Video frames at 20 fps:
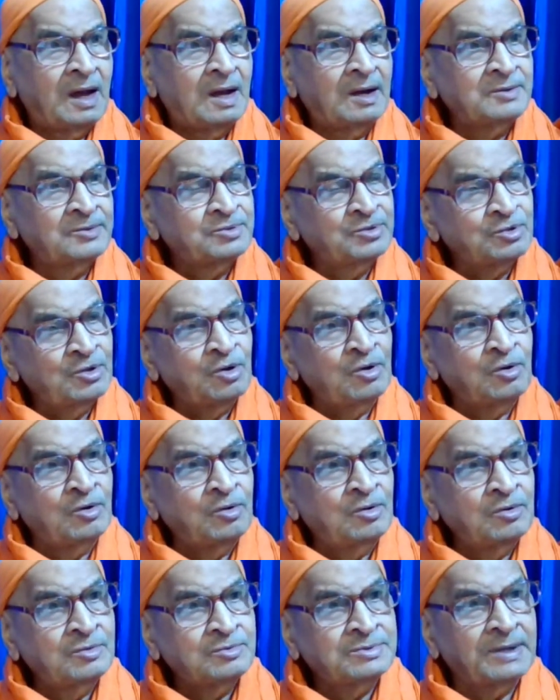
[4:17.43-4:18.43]
And
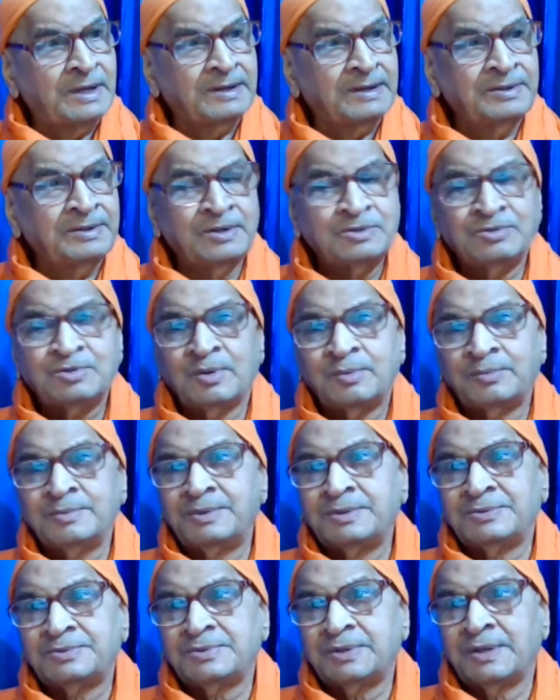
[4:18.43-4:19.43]
so Saradananda
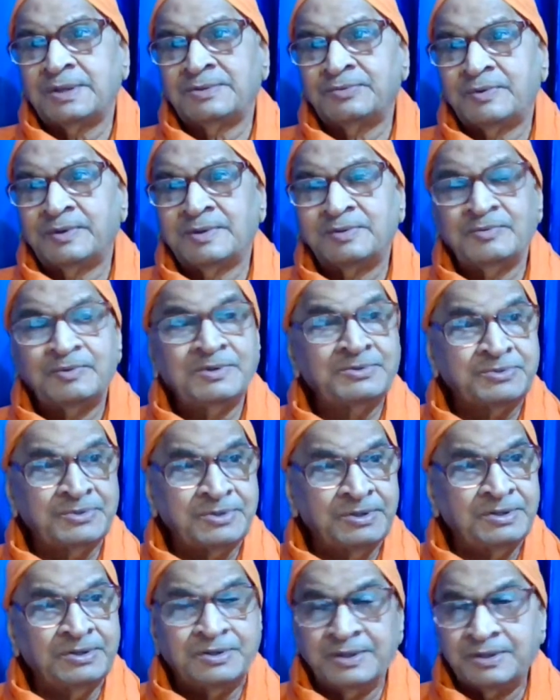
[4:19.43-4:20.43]
Swamiji says, when we
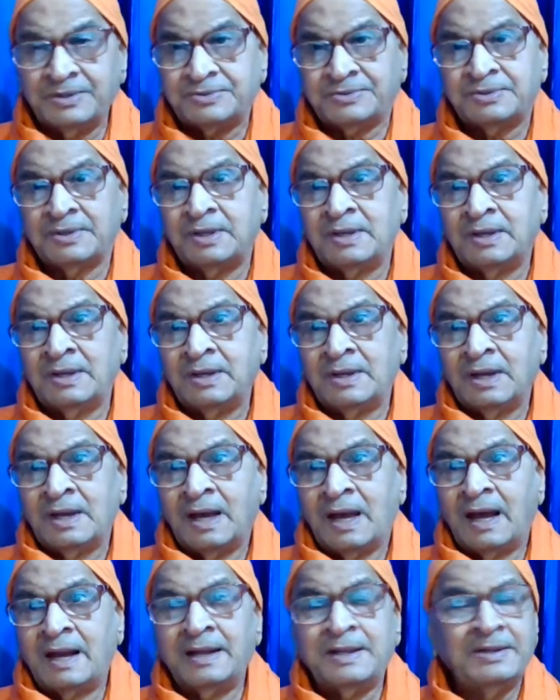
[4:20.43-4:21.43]
see this,
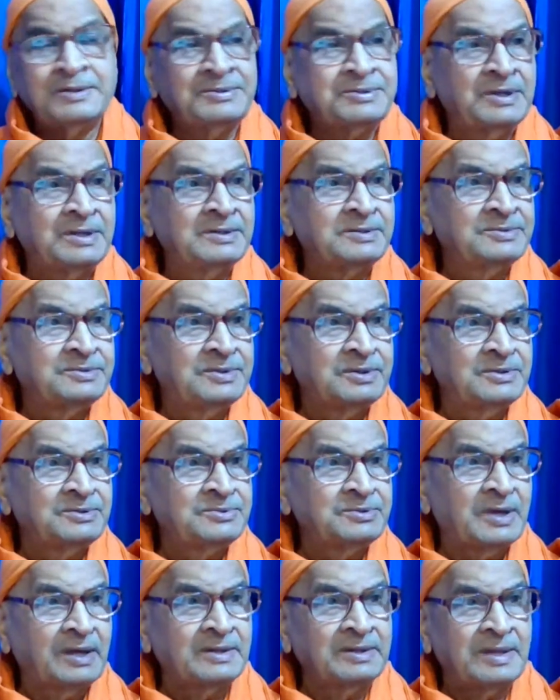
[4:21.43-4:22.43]
and he says
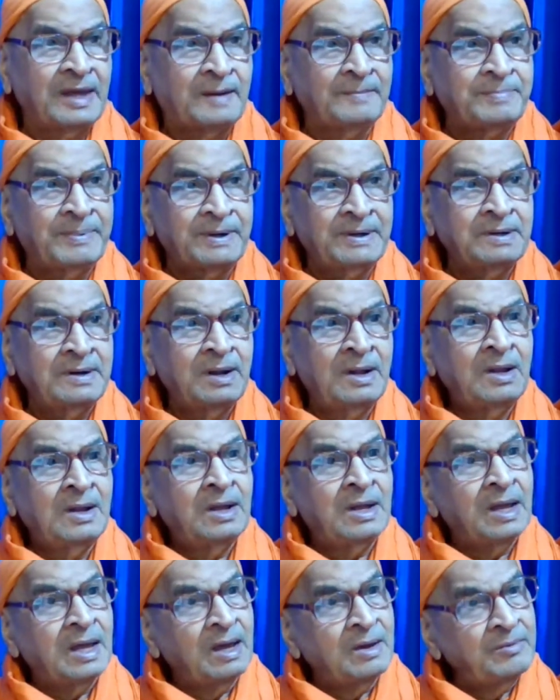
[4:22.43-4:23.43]
this has happened
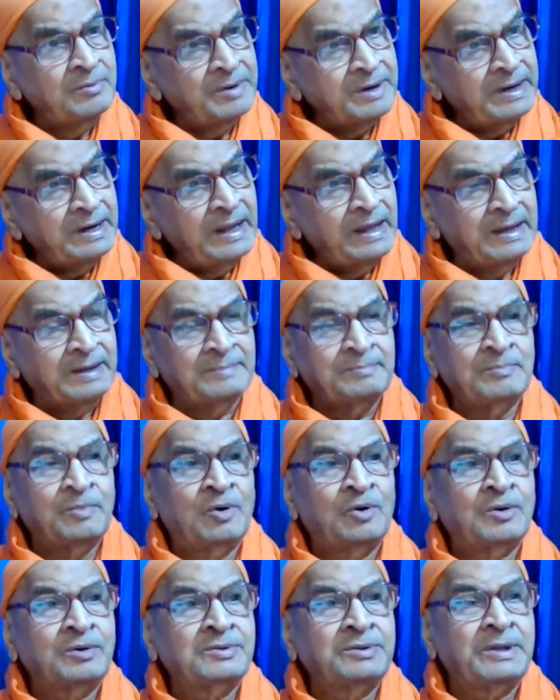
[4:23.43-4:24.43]
every day,
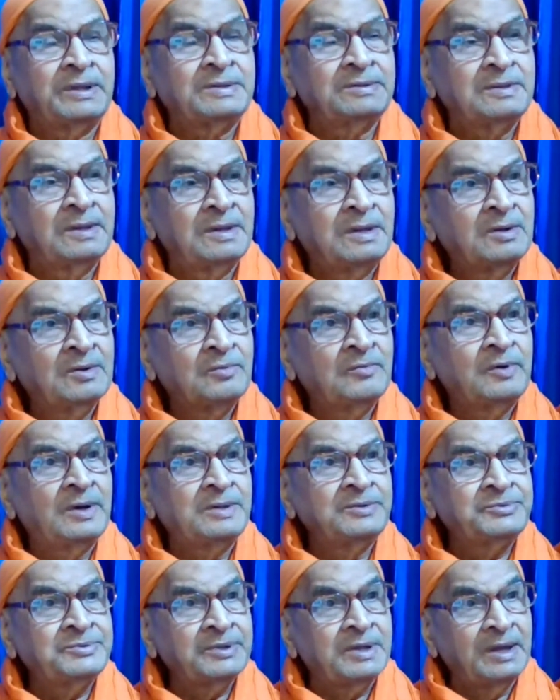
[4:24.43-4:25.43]
more than
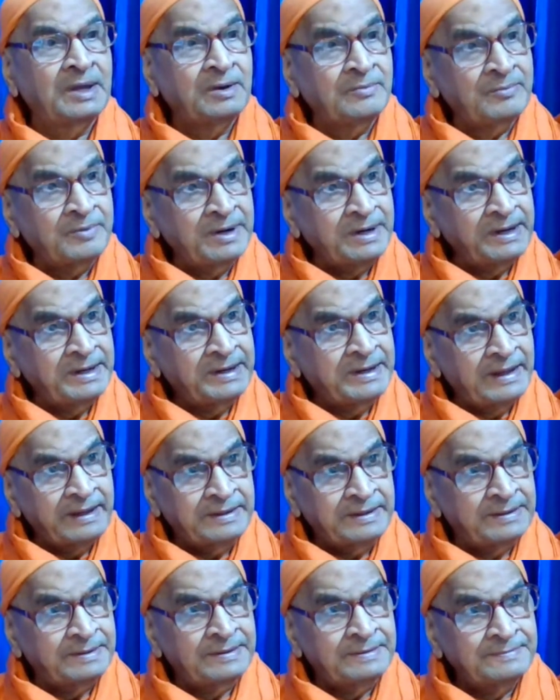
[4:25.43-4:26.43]
once every
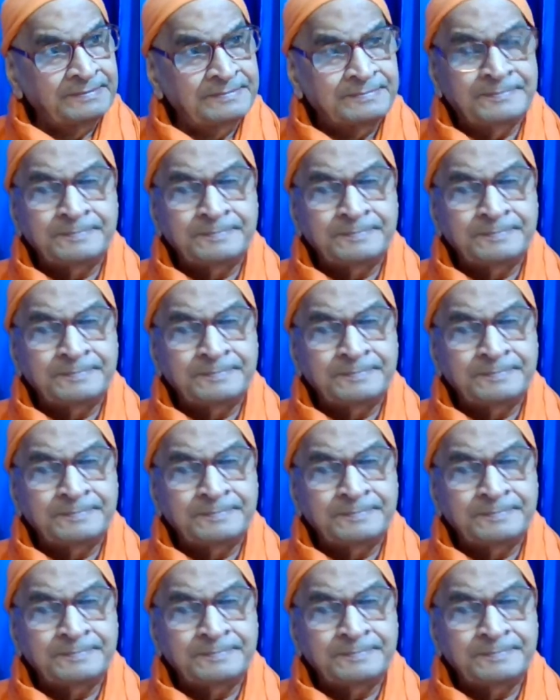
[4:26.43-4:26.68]
day.